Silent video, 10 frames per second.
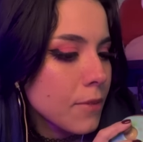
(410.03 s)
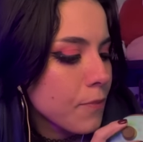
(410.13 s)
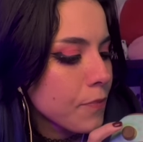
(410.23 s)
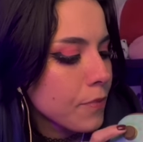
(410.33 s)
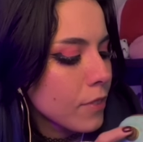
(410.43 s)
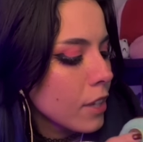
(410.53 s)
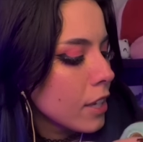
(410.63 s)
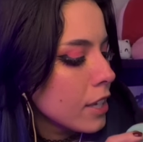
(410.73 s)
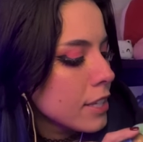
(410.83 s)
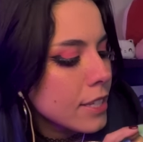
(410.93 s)
It
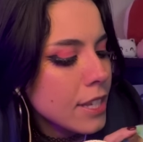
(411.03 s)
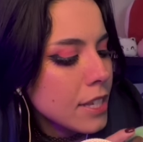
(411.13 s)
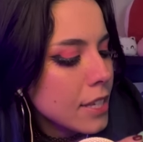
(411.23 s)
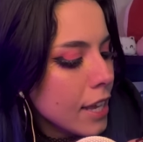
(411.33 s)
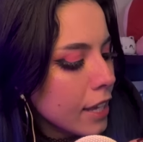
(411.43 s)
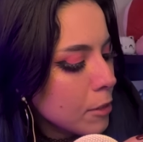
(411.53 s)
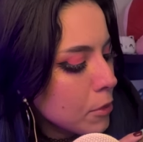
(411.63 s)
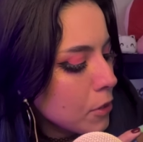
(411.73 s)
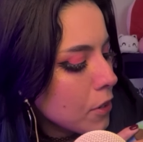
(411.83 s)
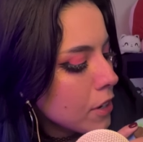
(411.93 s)
says
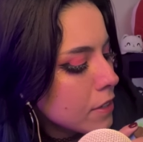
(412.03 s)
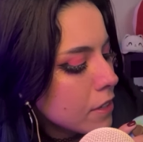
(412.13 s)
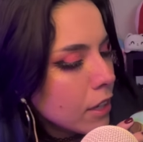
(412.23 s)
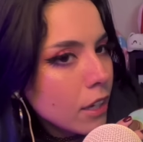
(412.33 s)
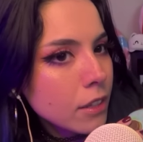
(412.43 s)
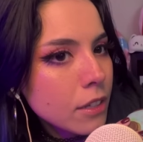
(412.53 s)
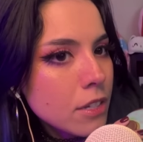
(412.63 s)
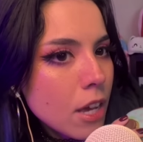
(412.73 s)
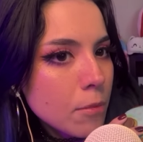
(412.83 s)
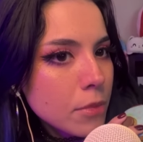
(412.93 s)
Animal Crossing at the
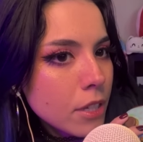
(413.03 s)
top.